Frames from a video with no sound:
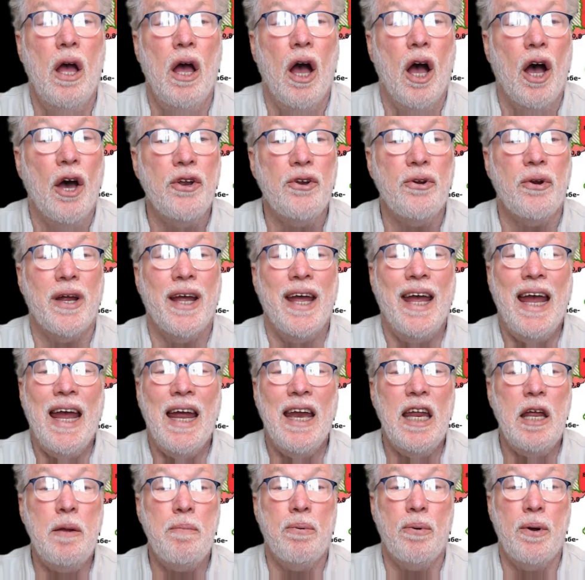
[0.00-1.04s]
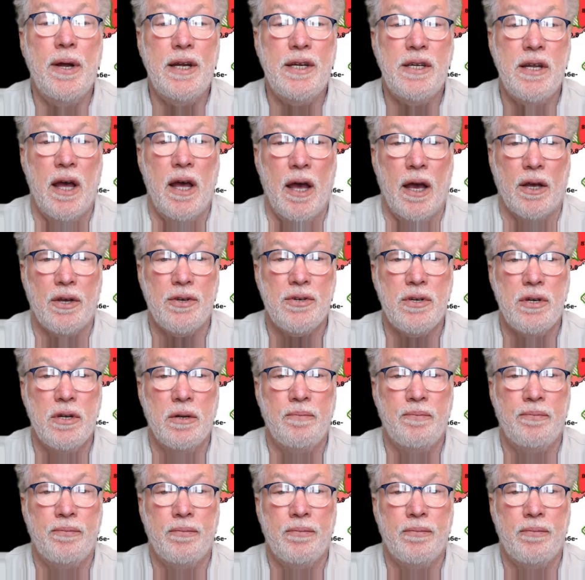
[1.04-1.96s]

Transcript: under any pretext,